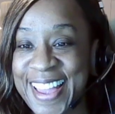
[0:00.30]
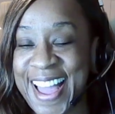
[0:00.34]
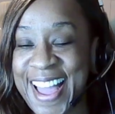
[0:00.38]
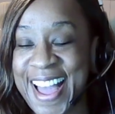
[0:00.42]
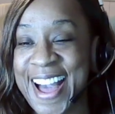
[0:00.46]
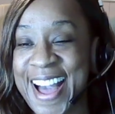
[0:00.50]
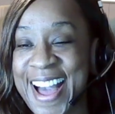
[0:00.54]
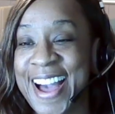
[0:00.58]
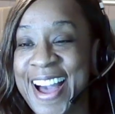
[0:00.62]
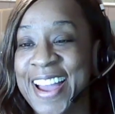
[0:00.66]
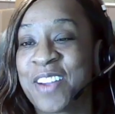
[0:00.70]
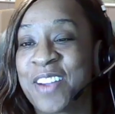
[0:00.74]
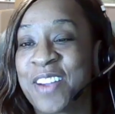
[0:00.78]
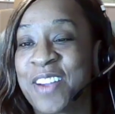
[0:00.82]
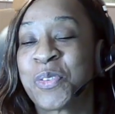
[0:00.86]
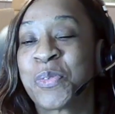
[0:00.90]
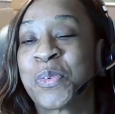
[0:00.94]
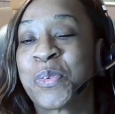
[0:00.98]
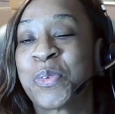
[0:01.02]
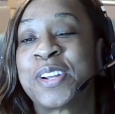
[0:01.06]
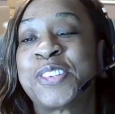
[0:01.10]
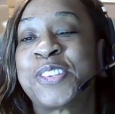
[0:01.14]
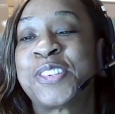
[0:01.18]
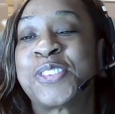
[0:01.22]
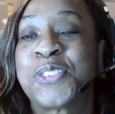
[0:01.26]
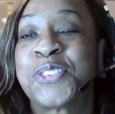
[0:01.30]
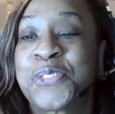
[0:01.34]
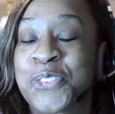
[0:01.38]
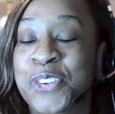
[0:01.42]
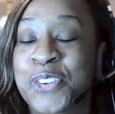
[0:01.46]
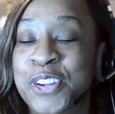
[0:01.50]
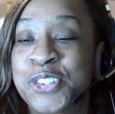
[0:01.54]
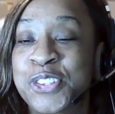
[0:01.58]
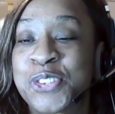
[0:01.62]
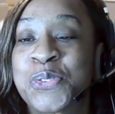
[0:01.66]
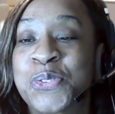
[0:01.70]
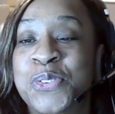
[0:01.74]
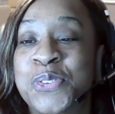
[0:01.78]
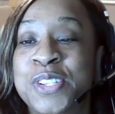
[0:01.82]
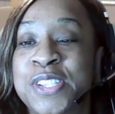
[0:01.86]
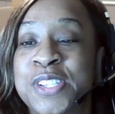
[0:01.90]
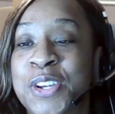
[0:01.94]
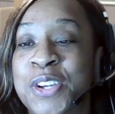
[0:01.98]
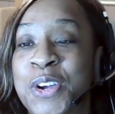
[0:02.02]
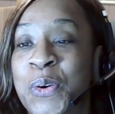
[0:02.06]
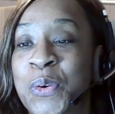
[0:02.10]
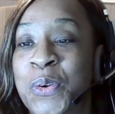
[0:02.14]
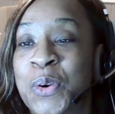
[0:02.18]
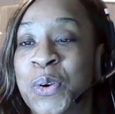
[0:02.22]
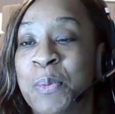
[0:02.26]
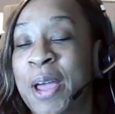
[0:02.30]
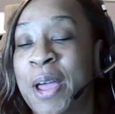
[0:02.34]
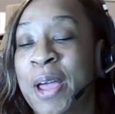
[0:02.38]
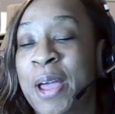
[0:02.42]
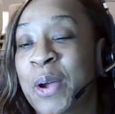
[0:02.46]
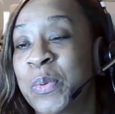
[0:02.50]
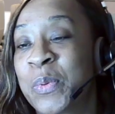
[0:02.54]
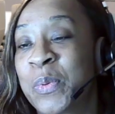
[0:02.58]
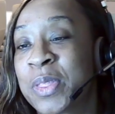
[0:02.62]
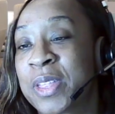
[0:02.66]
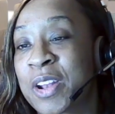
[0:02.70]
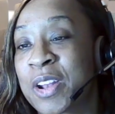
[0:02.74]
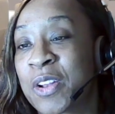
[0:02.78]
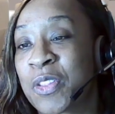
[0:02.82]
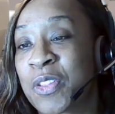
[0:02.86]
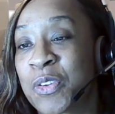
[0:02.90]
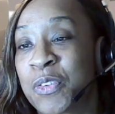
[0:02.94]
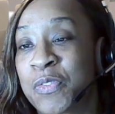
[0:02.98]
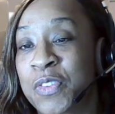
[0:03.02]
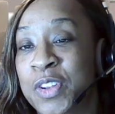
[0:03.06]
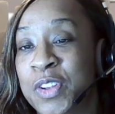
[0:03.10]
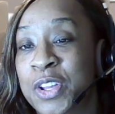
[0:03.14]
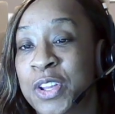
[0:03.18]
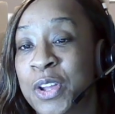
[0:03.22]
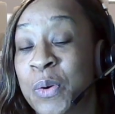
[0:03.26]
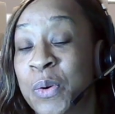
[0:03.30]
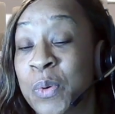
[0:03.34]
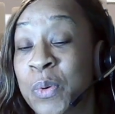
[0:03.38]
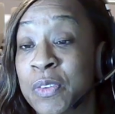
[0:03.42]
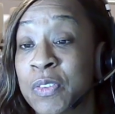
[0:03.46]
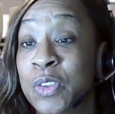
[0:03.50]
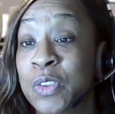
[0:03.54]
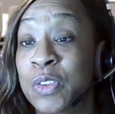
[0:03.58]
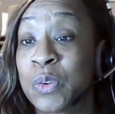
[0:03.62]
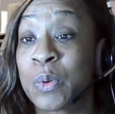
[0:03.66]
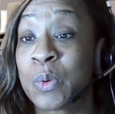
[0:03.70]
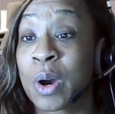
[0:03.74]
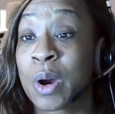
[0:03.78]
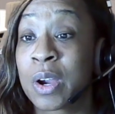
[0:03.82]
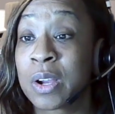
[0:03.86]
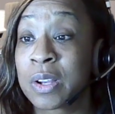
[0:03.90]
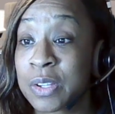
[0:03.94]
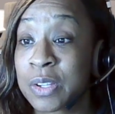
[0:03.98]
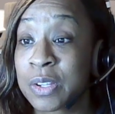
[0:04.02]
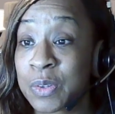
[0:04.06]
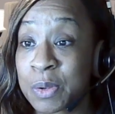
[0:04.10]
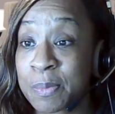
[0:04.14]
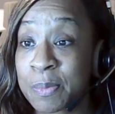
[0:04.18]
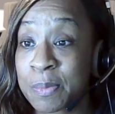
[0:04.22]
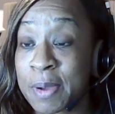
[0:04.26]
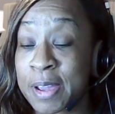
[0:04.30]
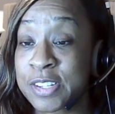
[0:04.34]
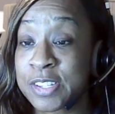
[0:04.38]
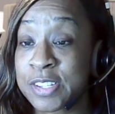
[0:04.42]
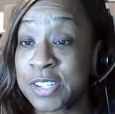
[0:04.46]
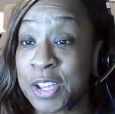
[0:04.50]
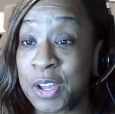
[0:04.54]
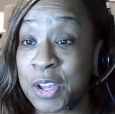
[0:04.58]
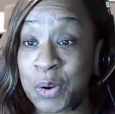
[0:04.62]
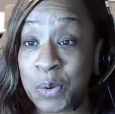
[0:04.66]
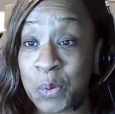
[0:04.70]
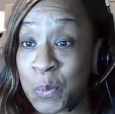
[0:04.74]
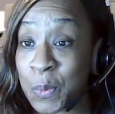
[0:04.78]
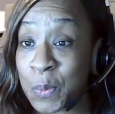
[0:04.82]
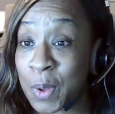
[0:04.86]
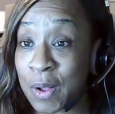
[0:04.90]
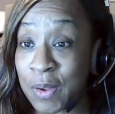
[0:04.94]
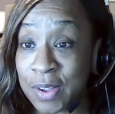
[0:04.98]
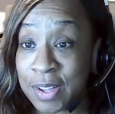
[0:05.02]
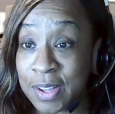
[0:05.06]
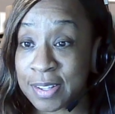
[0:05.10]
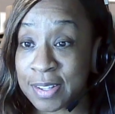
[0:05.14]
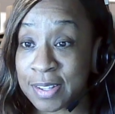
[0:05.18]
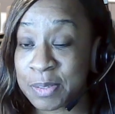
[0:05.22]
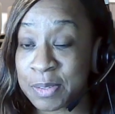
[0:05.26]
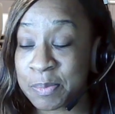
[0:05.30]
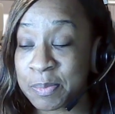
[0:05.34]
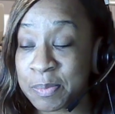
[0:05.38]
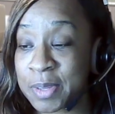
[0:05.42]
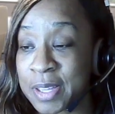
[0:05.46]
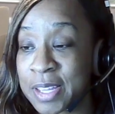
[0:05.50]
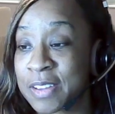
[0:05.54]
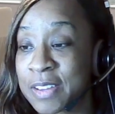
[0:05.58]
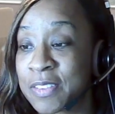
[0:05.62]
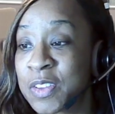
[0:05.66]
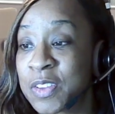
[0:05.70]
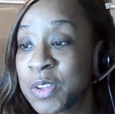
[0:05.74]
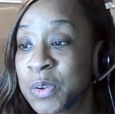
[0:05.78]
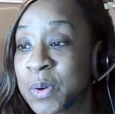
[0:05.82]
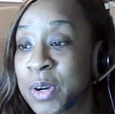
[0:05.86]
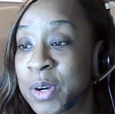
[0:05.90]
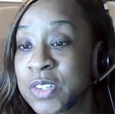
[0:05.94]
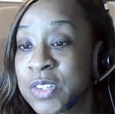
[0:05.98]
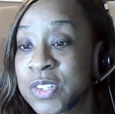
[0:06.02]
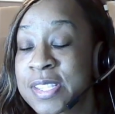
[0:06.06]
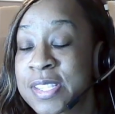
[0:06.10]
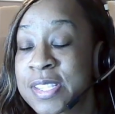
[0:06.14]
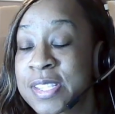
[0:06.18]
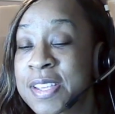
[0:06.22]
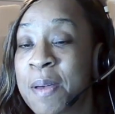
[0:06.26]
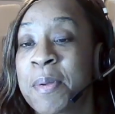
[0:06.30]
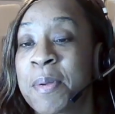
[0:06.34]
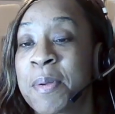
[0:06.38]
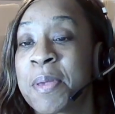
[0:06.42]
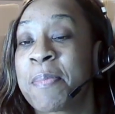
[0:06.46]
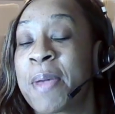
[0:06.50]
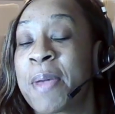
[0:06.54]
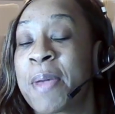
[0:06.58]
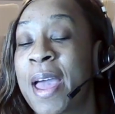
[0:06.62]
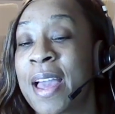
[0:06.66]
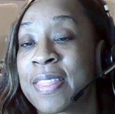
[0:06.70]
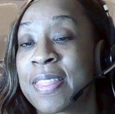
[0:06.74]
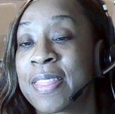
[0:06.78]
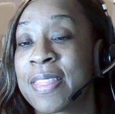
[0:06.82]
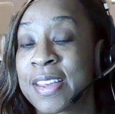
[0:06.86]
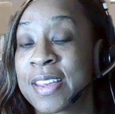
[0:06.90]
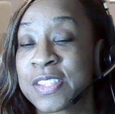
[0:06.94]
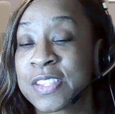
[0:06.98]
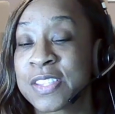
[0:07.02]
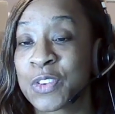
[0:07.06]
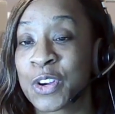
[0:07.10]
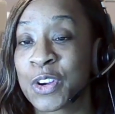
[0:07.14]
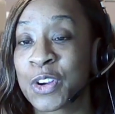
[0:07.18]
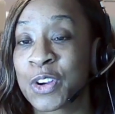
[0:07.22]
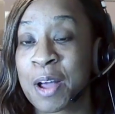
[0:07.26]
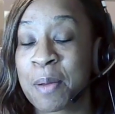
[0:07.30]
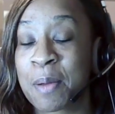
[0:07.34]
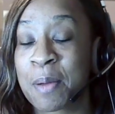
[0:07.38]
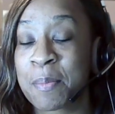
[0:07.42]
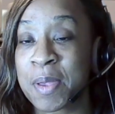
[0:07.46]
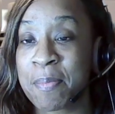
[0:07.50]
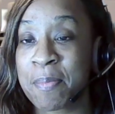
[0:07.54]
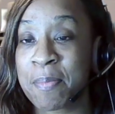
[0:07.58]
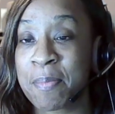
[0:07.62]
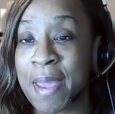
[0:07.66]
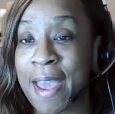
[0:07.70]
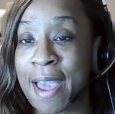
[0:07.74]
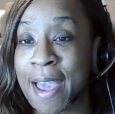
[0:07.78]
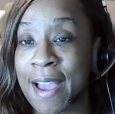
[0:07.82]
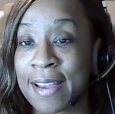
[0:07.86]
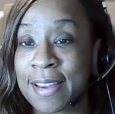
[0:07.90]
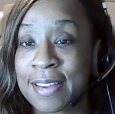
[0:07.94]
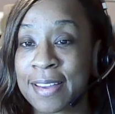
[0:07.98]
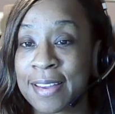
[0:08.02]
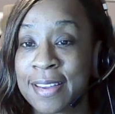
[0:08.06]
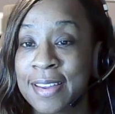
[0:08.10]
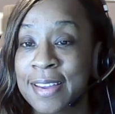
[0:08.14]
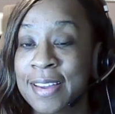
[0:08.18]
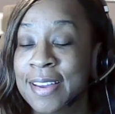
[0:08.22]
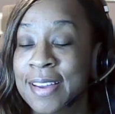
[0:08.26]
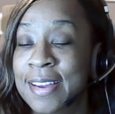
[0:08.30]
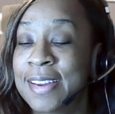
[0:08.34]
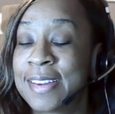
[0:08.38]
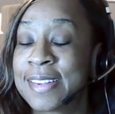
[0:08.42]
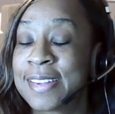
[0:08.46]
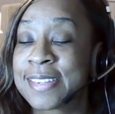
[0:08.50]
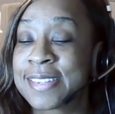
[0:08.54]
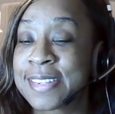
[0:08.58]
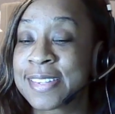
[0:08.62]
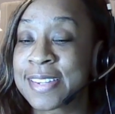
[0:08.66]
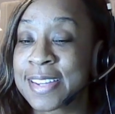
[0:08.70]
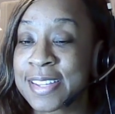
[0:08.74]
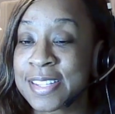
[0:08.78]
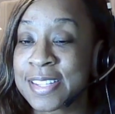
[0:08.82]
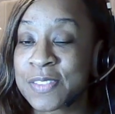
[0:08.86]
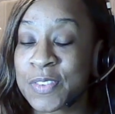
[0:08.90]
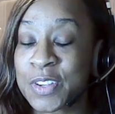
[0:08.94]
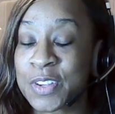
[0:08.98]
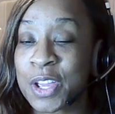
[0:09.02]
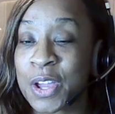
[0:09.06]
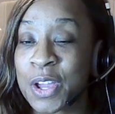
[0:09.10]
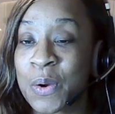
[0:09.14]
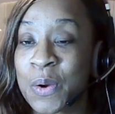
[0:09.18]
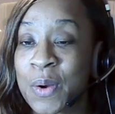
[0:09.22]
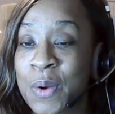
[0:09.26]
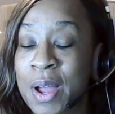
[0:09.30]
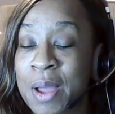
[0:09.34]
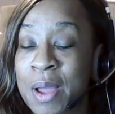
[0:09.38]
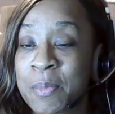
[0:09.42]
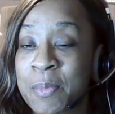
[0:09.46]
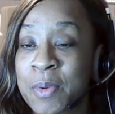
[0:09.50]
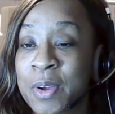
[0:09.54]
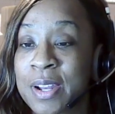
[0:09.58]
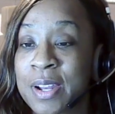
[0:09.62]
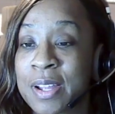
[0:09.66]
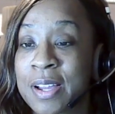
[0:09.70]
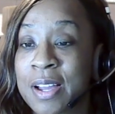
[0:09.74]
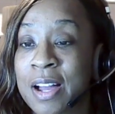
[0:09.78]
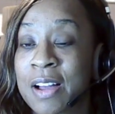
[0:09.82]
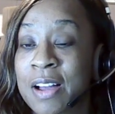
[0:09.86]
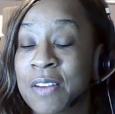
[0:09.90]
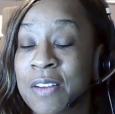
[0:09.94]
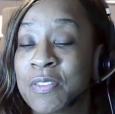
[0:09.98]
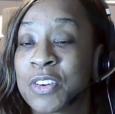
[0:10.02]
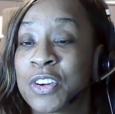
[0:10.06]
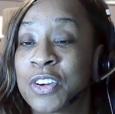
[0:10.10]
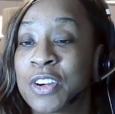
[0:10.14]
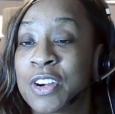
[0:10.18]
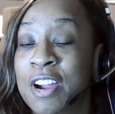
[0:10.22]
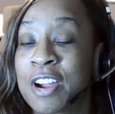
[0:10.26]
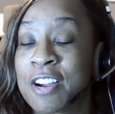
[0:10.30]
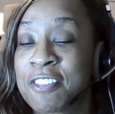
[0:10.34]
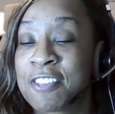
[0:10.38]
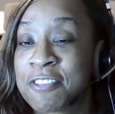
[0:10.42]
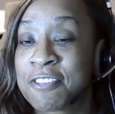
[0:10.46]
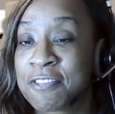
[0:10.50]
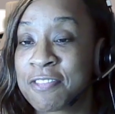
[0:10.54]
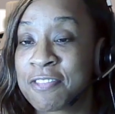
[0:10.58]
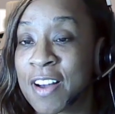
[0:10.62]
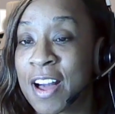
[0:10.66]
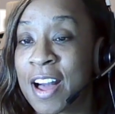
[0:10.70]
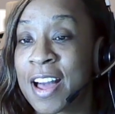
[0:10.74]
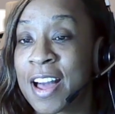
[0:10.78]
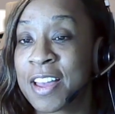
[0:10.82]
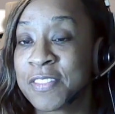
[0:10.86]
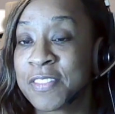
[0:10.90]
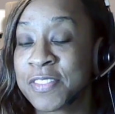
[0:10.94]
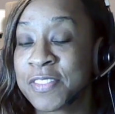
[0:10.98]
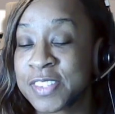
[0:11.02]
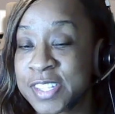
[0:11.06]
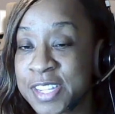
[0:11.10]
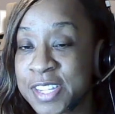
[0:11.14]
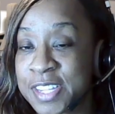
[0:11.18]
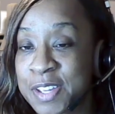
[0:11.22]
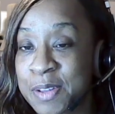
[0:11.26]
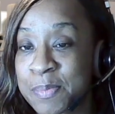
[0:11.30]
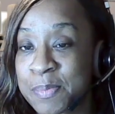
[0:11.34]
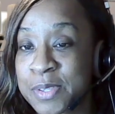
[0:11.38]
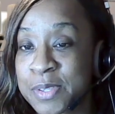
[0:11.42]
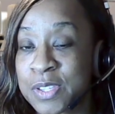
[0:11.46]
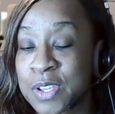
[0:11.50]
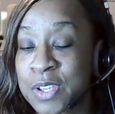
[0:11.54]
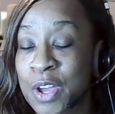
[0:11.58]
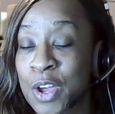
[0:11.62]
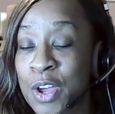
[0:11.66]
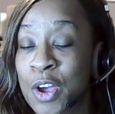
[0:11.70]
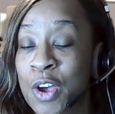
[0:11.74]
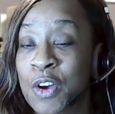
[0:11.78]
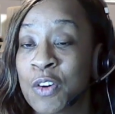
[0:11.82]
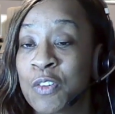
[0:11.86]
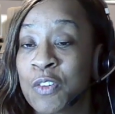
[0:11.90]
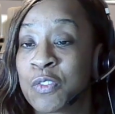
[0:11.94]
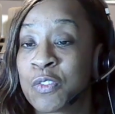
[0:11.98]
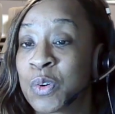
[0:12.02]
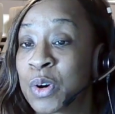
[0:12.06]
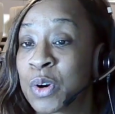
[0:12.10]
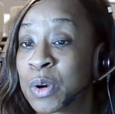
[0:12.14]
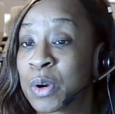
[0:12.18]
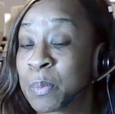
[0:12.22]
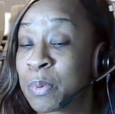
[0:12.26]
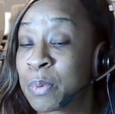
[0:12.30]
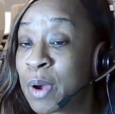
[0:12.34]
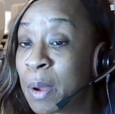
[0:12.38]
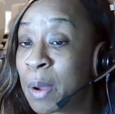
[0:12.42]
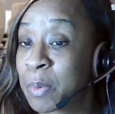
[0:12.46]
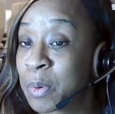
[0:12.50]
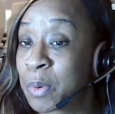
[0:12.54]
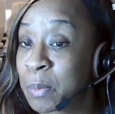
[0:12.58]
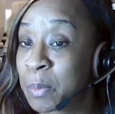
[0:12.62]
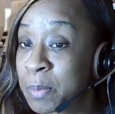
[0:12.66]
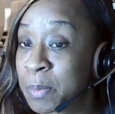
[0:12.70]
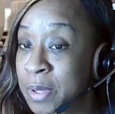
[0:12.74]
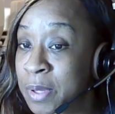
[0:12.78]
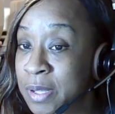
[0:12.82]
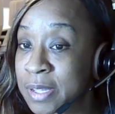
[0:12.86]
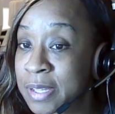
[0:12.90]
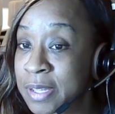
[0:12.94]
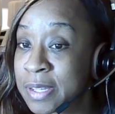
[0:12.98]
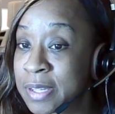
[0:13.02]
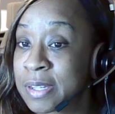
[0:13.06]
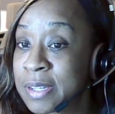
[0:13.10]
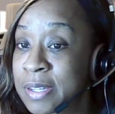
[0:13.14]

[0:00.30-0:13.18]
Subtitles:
Hi everyone, it's your friend Doris the Coder back with another video. If you are new to my channel, welcome. If you are just coming back, thanks for coming back. Today's video, I'm going to cover 5 tips for proper billing,